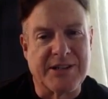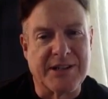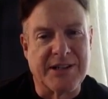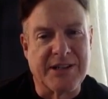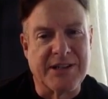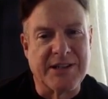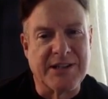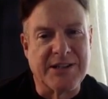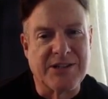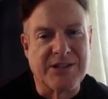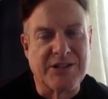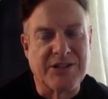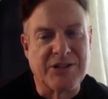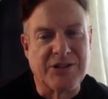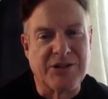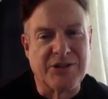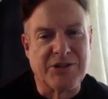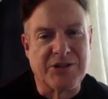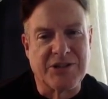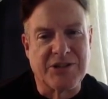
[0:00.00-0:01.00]
and
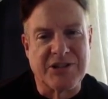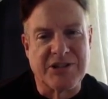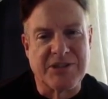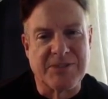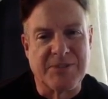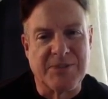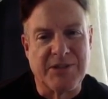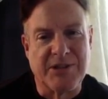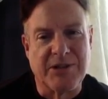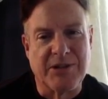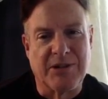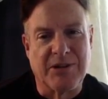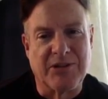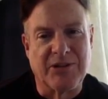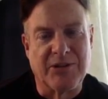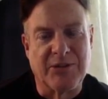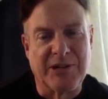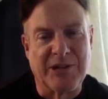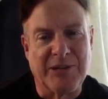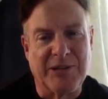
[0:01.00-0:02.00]
institutions, but you
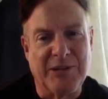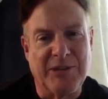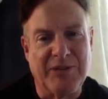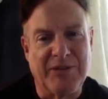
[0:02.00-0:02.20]
also want to be